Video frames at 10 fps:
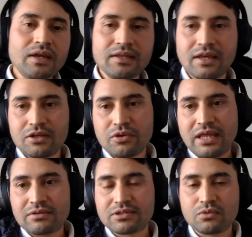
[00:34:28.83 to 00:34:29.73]
in the year
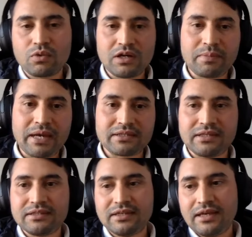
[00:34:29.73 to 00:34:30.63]
2000, World Bank
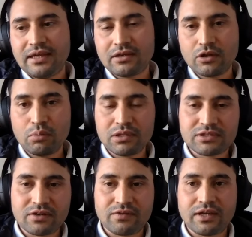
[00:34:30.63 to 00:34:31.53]
did a global
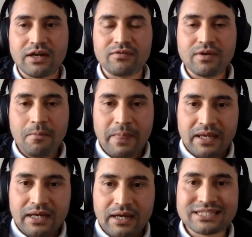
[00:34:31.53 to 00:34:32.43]
survey of
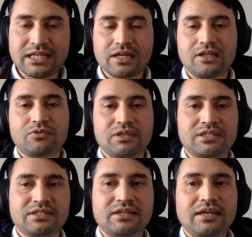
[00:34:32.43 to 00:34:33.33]
60
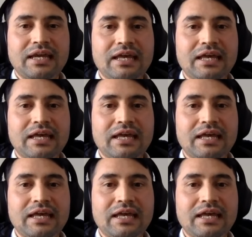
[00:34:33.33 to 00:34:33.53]
countries,